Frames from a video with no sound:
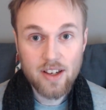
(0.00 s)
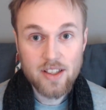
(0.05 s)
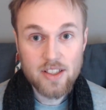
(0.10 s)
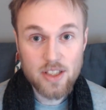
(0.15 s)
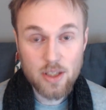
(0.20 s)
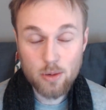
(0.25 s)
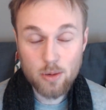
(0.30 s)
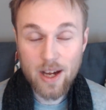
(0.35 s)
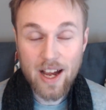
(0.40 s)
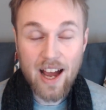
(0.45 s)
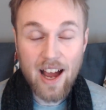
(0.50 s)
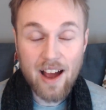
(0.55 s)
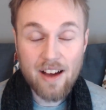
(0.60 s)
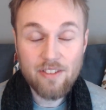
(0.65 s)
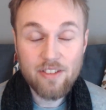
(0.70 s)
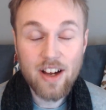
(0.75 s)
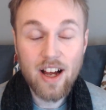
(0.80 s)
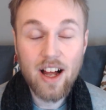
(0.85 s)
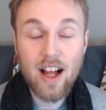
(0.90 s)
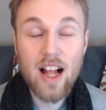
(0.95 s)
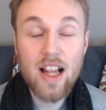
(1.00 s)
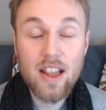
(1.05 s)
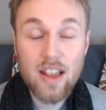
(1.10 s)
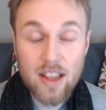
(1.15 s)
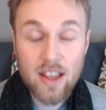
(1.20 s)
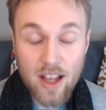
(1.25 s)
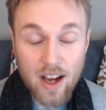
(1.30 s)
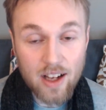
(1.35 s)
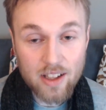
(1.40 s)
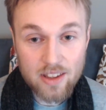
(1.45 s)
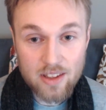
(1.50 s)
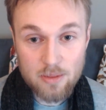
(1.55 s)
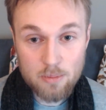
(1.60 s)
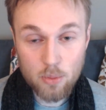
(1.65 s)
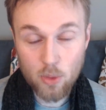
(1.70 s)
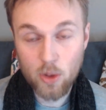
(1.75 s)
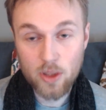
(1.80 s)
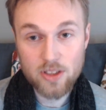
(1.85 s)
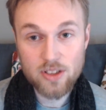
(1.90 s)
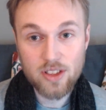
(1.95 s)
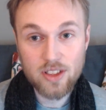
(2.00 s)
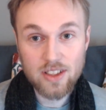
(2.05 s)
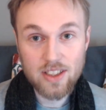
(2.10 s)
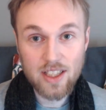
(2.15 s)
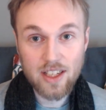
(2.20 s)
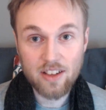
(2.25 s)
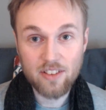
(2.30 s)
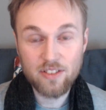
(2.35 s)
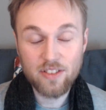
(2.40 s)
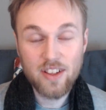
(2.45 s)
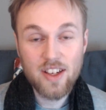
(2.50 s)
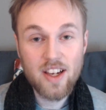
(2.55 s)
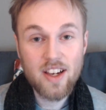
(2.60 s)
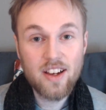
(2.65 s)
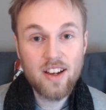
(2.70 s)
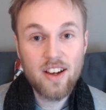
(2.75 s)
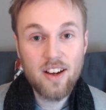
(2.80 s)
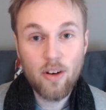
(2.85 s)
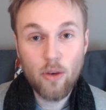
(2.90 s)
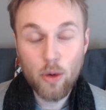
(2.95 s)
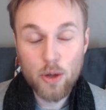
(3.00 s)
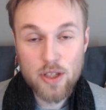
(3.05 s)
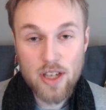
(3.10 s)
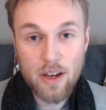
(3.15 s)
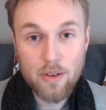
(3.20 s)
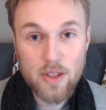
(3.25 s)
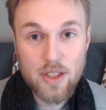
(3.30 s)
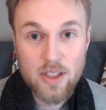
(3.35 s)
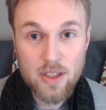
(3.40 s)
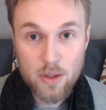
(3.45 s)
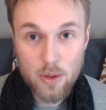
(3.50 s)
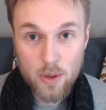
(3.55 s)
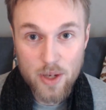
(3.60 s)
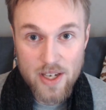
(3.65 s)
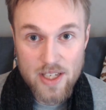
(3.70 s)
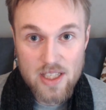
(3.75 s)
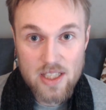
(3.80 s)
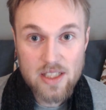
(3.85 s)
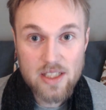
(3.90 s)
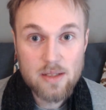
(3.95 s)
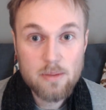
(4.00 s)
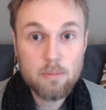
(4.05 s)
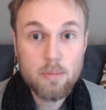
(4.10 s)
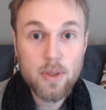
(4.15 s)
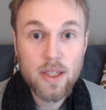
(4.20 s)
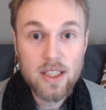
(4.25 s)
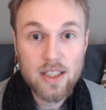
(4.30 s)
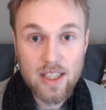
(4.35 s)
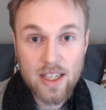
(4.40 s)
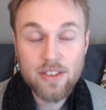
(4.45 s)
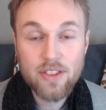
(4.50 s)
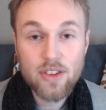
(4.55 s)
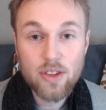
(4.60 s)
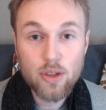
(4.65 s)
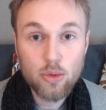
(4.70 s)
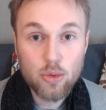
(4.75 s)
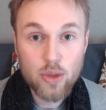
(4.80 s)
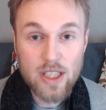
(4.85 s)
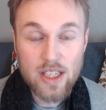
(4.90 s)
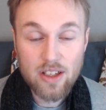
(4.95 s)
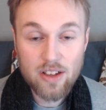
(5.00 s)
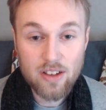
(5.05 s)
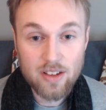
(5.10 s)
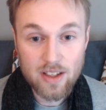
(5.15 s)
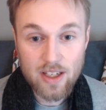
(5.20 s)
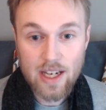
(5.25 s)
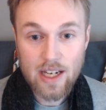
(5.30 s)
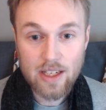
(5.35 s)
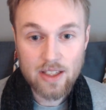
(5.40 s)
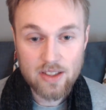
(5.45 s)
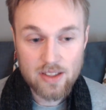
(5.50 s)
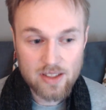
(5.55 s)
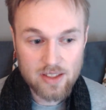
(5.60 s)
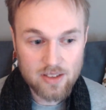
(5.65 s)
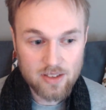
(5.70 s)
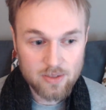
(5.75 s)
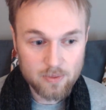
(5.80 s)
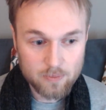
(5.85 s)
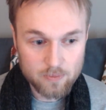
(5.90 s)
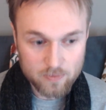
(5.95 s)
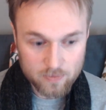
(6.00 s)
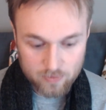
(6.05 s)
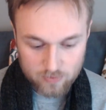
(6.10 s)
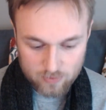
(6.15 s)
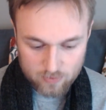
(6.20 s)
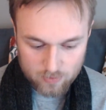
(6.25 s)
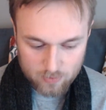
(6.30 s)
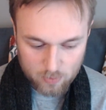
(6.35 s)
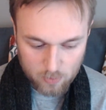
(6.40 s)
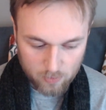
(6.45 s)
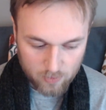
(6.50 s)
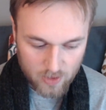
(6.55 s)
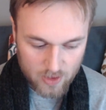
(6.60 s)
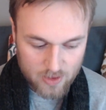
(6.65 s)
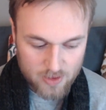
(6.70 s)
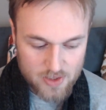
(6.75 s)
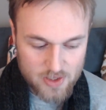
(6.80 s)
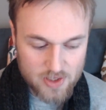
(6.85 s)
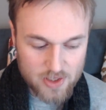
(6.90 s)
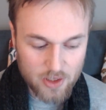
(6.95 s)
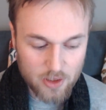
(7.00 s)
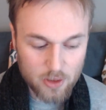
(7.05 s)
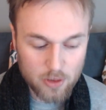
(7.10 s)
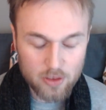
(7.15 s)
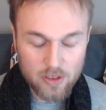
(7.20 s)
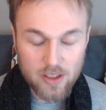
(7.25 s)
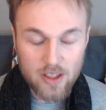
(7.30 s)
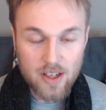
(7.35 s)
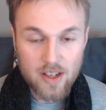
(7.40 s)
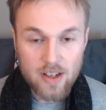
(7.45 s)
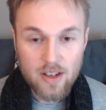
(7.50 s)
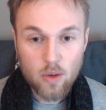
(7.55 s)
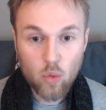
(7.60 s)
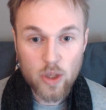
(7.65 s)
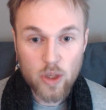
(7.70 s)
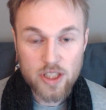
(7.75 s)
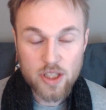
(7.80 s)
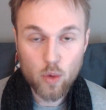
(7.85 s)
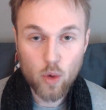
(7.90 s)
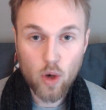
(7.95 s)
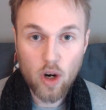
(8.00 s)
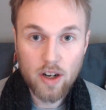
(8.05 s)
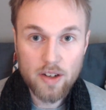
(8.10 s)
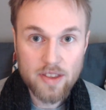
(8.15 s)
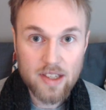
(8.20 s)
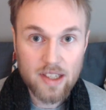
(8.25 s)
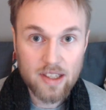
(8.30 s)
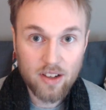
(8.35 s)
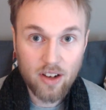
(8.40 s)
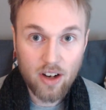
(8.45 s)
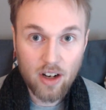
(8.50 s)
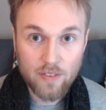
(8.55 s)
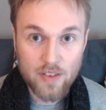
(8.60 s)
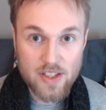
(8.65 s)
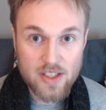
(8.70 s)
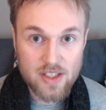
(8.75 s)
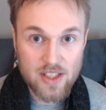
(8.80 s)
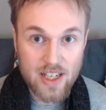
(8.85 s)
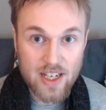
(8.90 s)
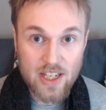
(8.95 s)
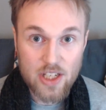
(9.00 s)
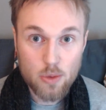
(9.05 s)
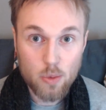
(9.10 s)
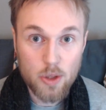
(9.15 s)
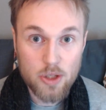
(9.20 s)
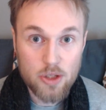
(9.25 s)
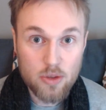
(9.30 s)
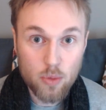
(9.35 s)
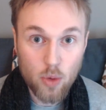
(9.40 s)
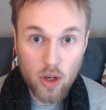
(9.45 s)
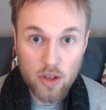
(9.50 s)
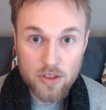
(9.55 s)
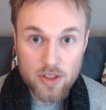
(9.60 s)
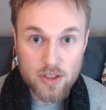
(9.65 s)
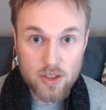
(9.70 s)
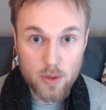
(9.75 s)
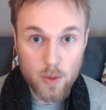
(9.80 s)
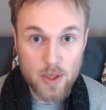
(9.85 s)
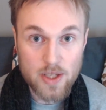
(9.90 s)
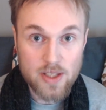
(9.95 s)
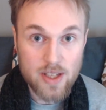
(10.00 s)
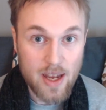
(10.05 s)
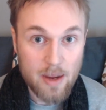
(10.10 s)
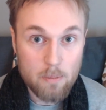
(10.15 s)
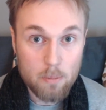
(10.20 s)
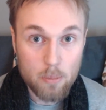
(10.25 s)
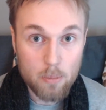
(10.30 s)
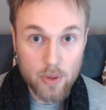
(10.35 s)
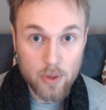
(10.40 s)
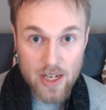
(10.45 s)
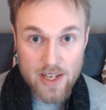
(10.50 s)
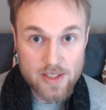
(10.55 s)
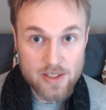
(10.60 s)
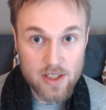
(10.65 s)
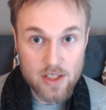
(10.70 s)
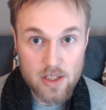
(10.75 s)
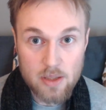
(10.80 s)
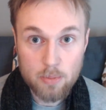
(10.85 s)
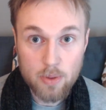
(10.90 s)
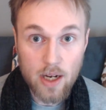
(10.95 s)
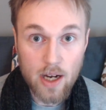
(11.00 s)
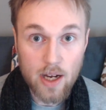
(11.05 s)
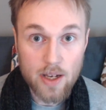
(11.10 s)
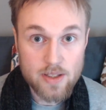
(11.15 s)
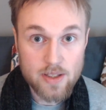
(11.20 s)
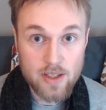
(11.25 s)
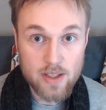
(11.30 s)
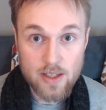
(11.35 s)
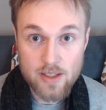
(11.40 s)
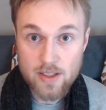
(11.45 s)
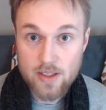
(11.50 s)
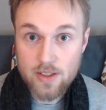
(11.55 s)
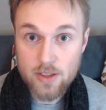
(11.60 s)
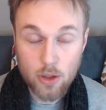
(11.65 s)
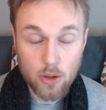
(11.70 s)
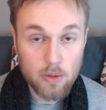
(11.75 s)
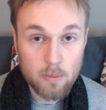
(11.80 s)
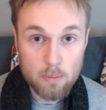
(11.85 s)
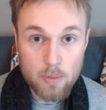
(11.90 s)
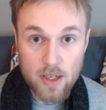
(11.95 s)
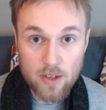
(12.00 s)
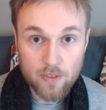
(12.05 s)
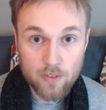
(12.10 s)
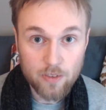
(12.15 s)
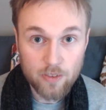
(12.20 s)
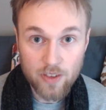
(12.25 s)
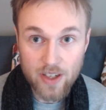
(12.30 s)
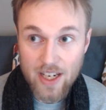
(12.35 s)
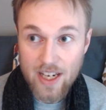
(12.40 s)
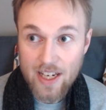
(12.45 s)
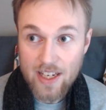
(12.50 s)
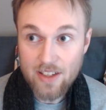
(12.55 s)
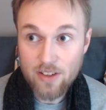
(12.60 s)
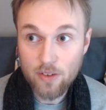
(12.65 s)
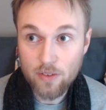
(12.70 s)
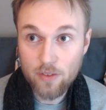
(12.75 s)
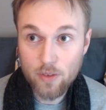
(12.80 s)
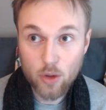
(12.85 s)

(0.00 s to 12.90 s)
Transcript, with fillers: You have a lot more to give all you have to do is begin to reconnect. So when you are in the larva stage, what you want to do is embrace this process. Don't be afraid of